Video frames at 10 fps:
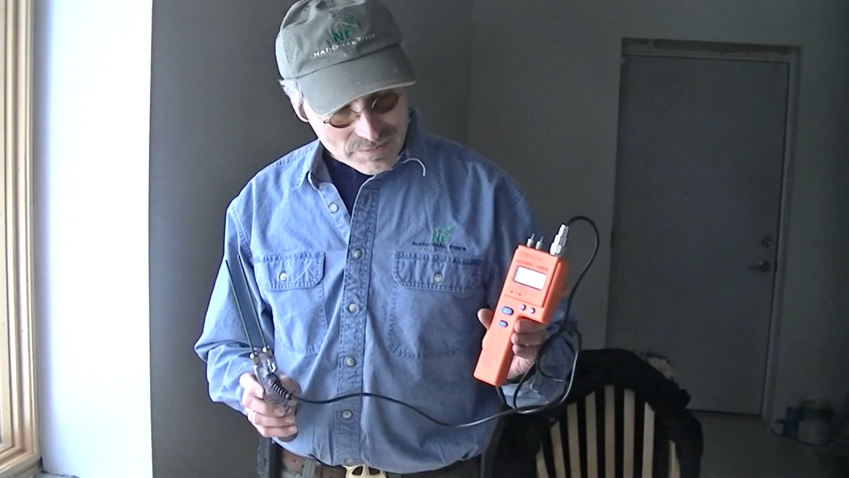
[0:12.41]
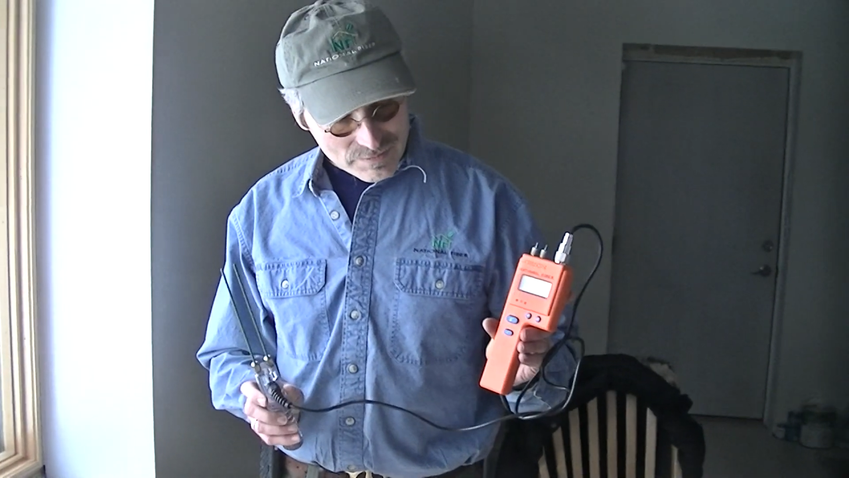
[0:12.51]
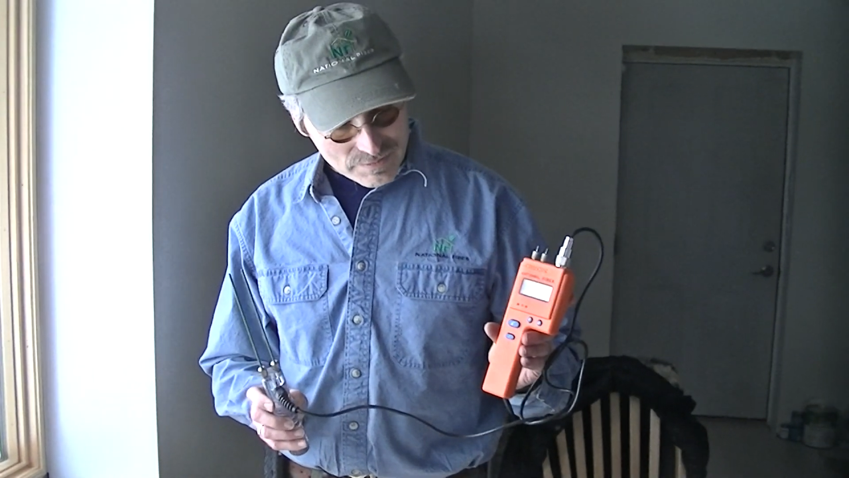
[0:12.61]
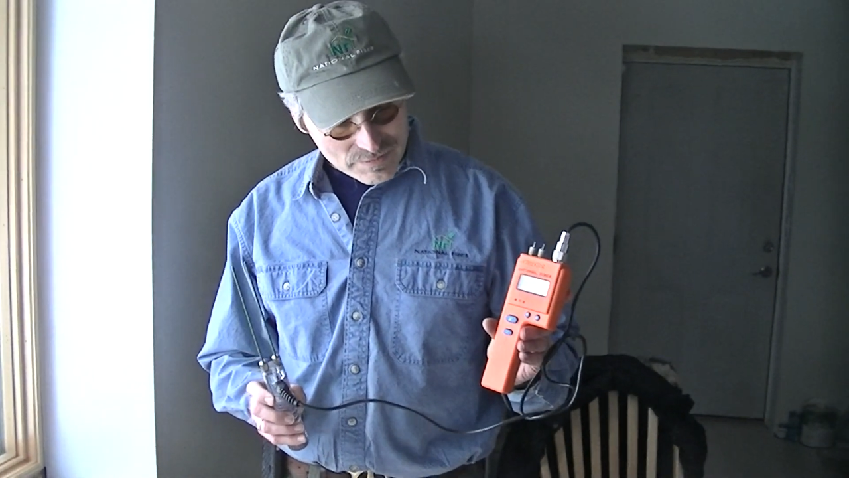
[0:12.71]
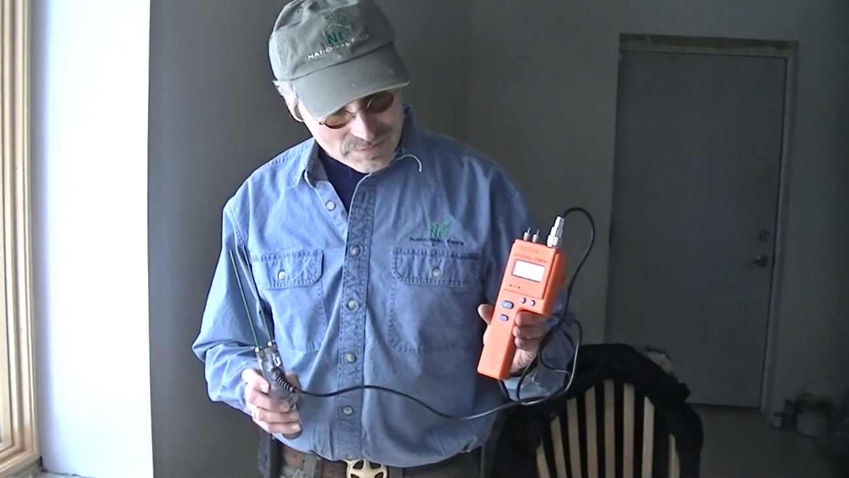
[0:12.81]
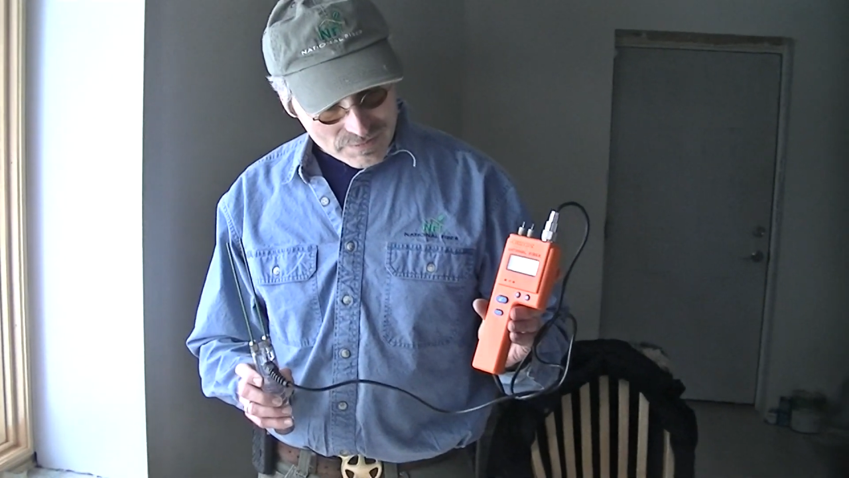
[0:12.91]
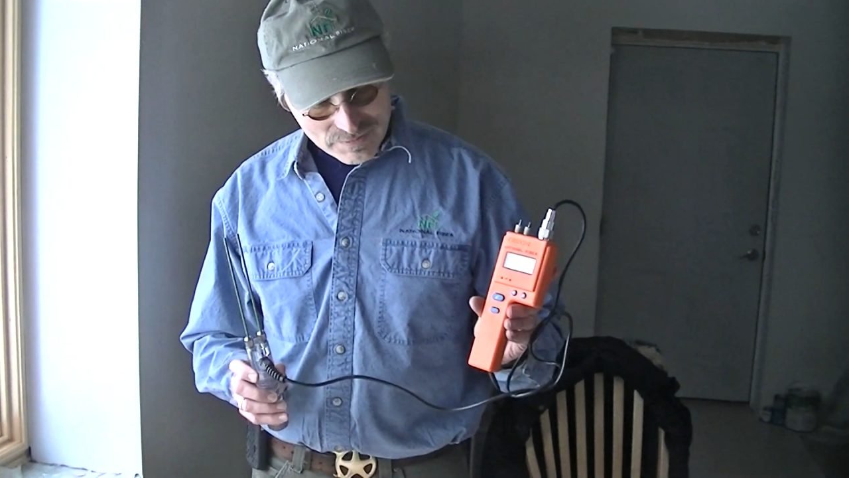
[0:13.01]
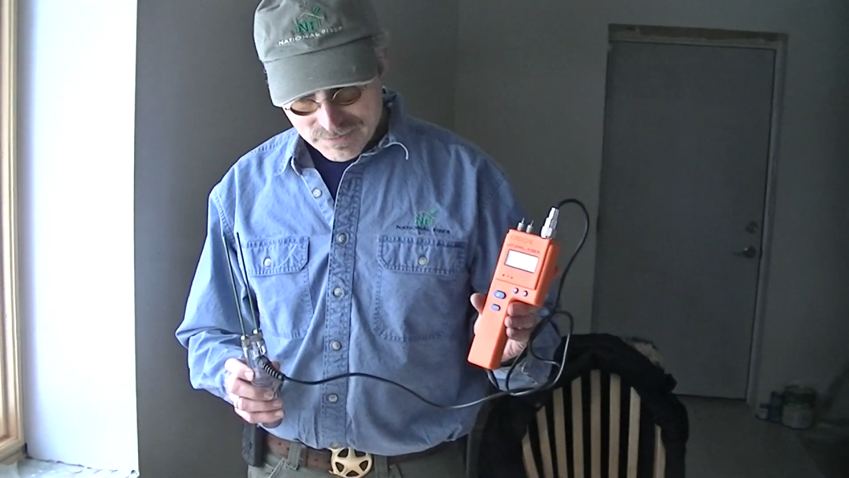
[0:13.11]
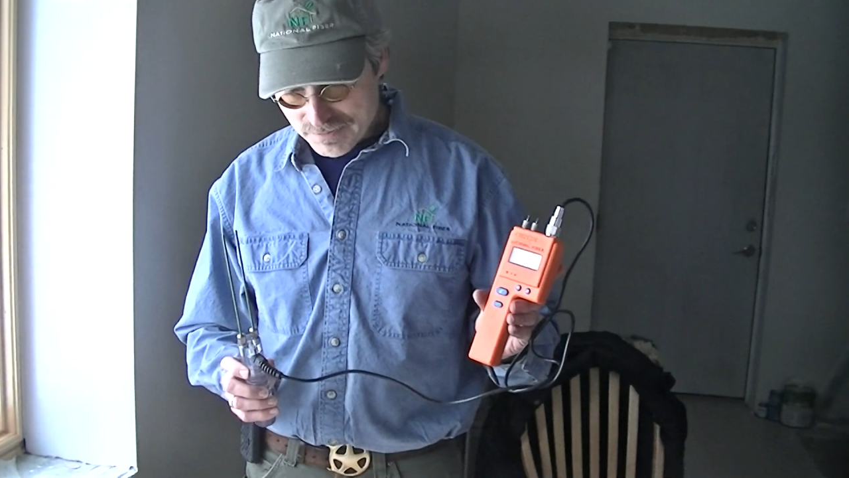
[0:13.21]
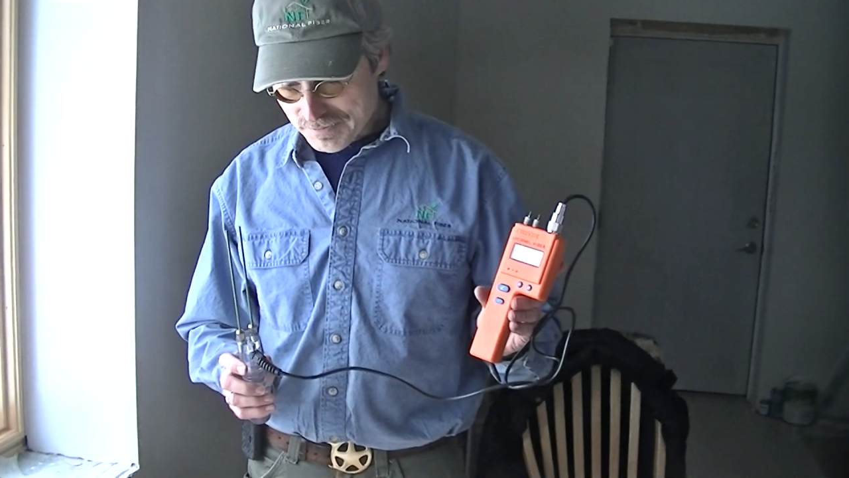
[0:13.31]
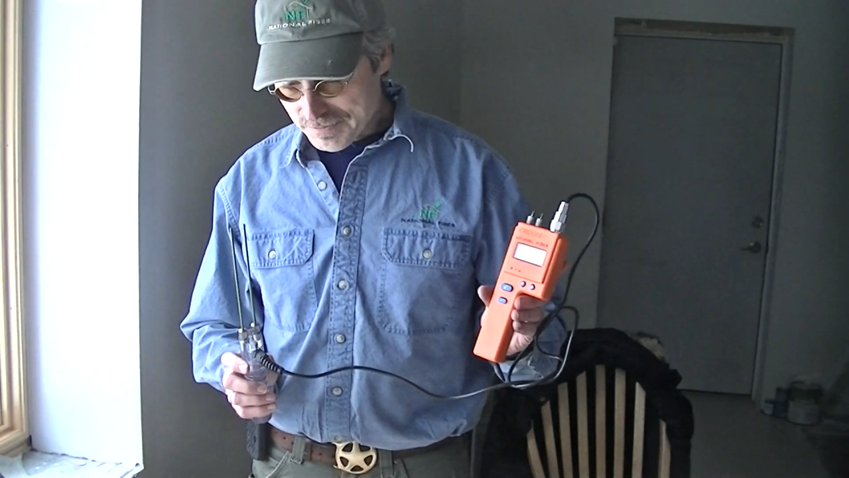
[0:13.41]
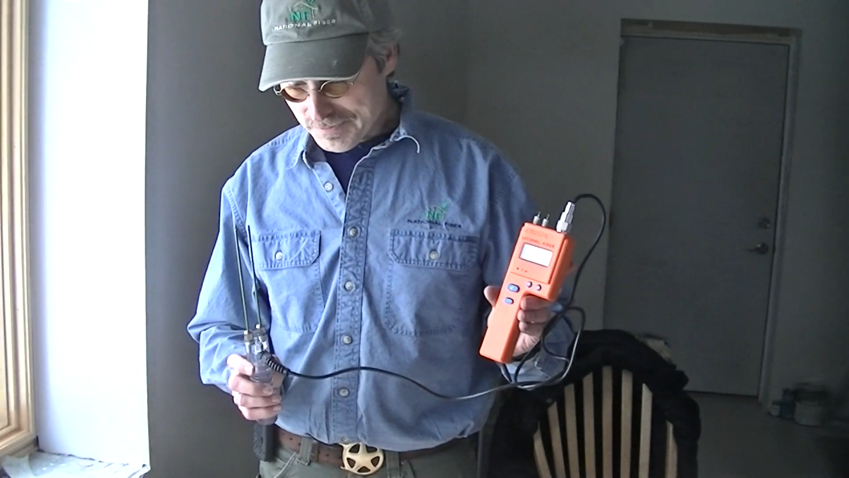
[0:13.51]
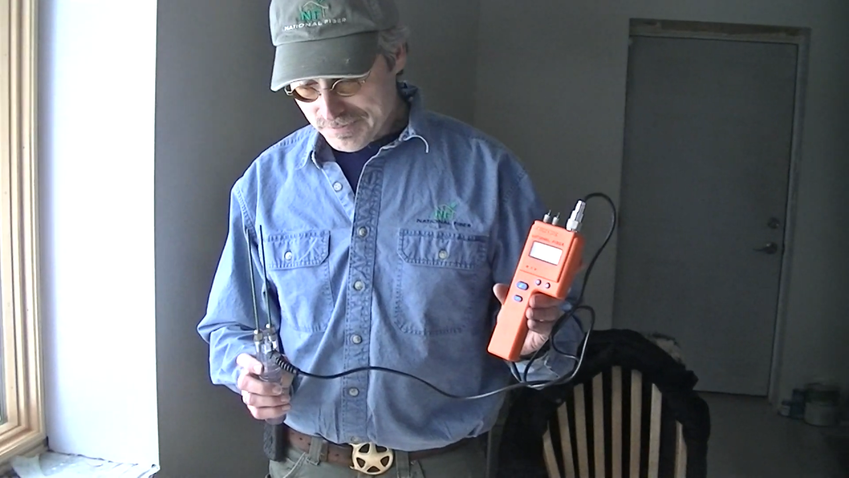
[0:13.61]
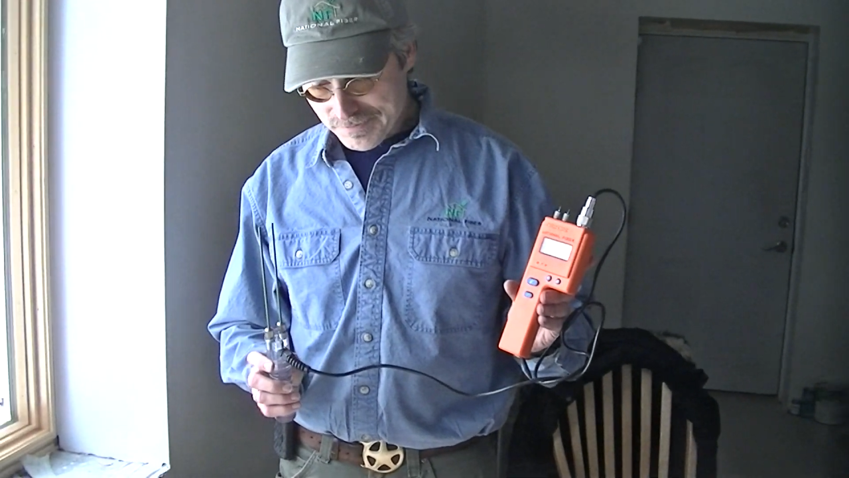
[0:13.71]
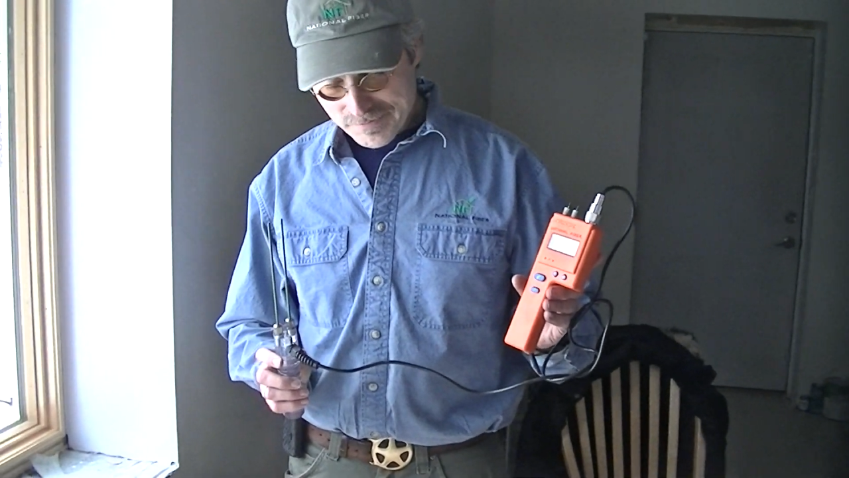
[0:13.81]
we're going to
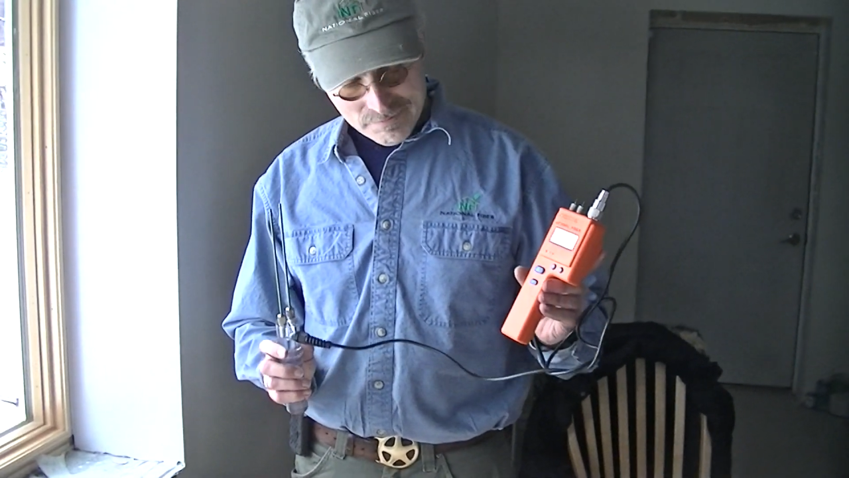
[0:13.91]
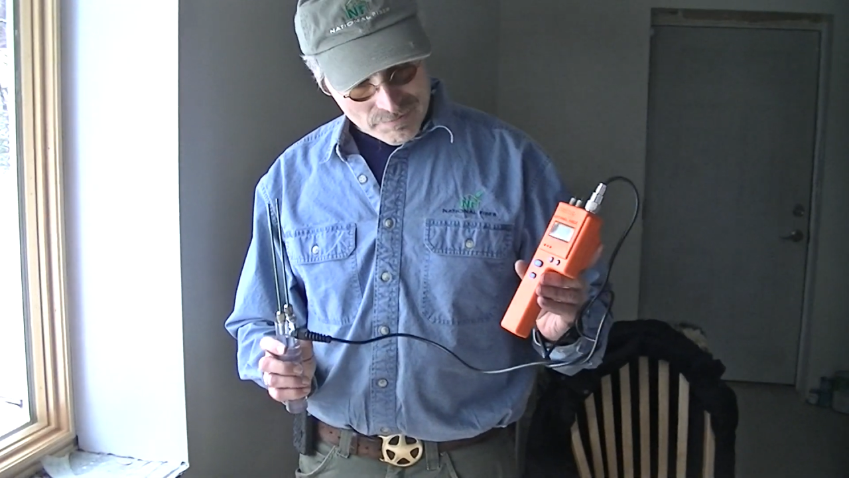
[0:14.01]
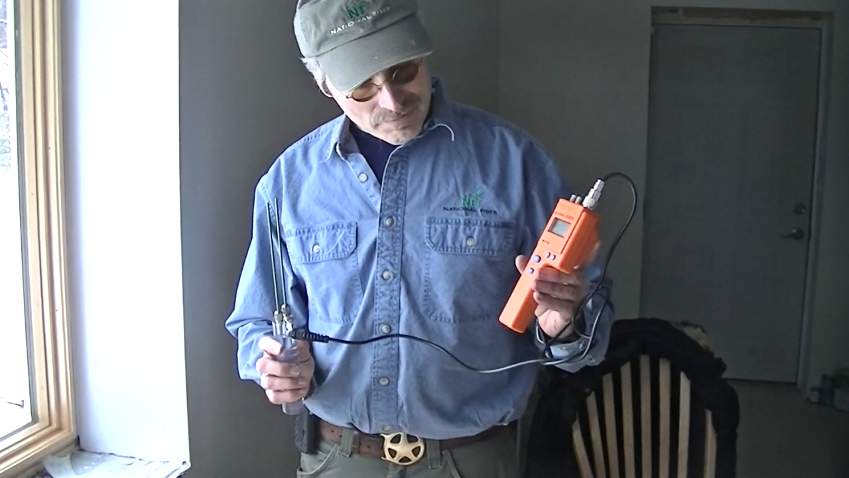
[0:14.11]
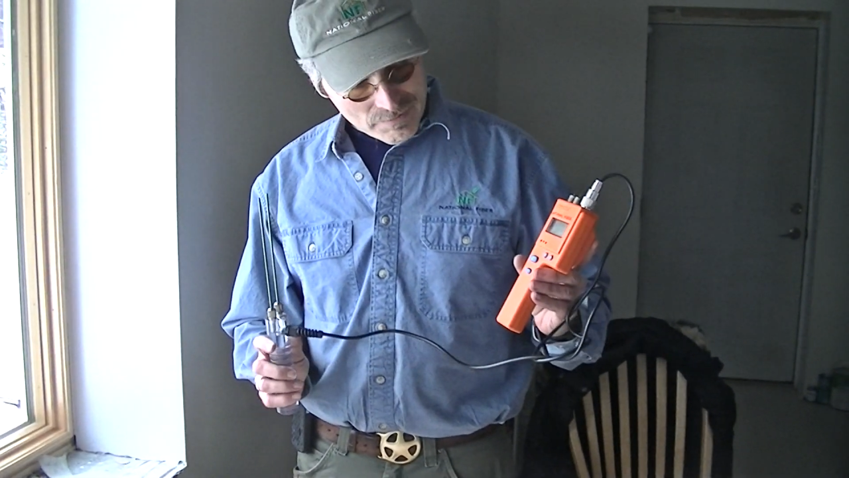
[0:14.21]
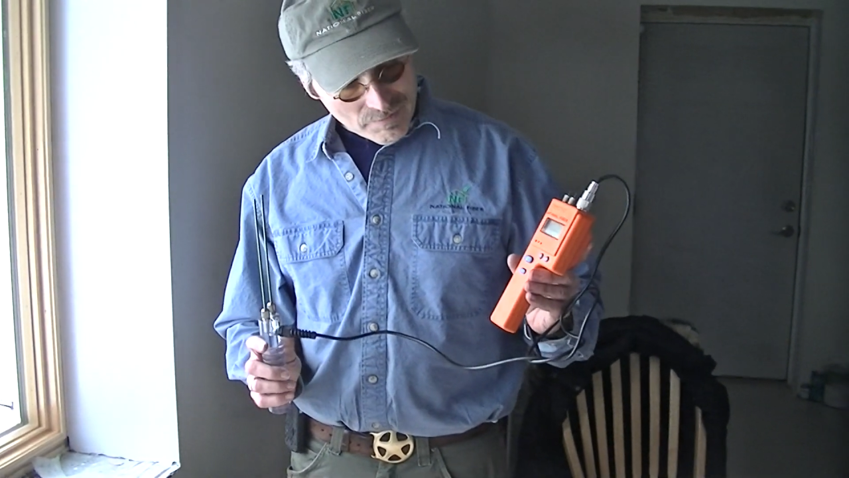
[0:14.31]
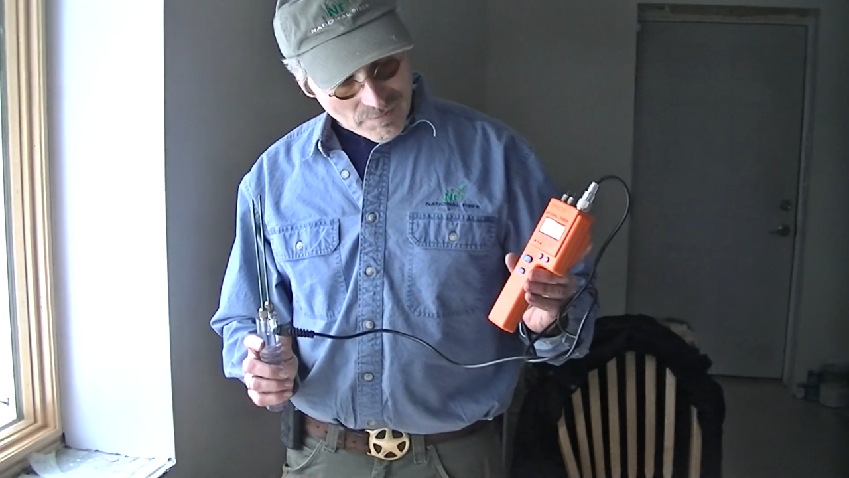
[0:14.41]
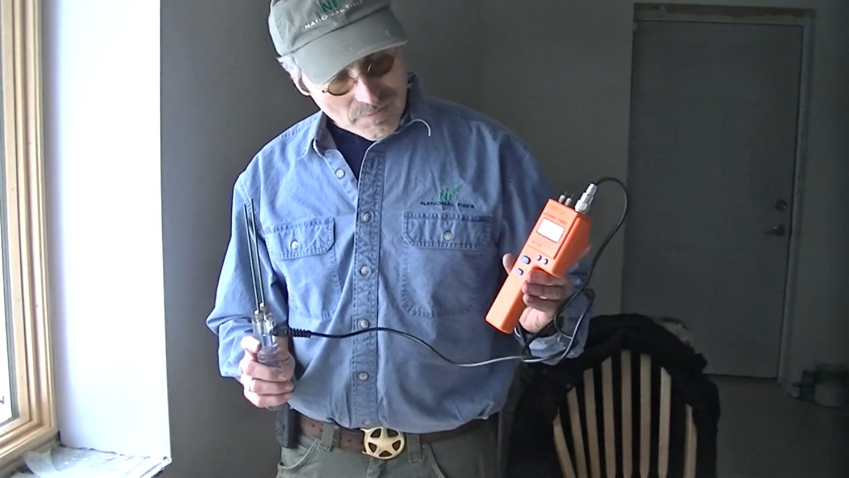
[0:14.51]
check on any